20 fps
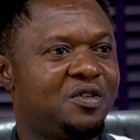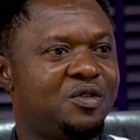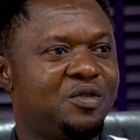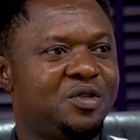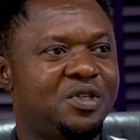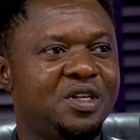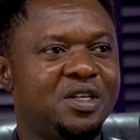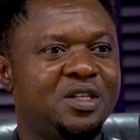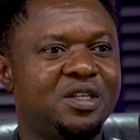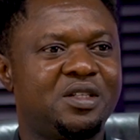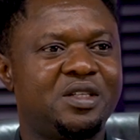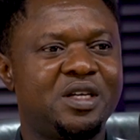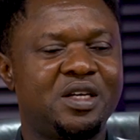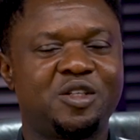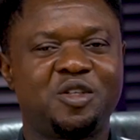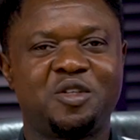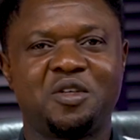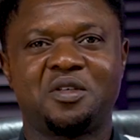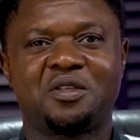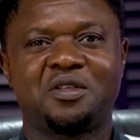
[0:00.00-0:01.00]
You see the
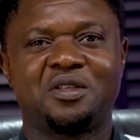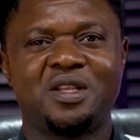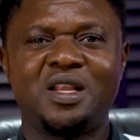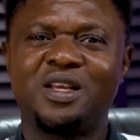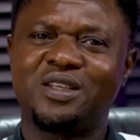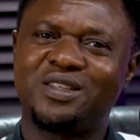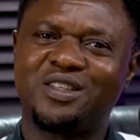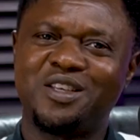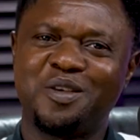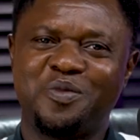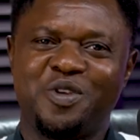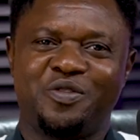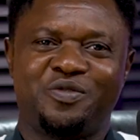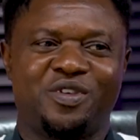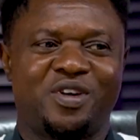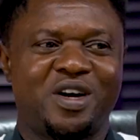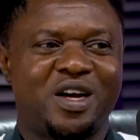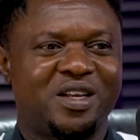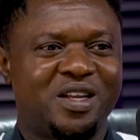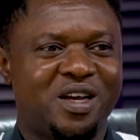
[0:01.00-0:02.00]
textures. Let's see
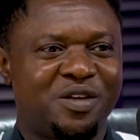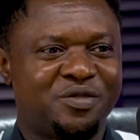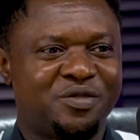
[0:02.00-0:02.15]
before and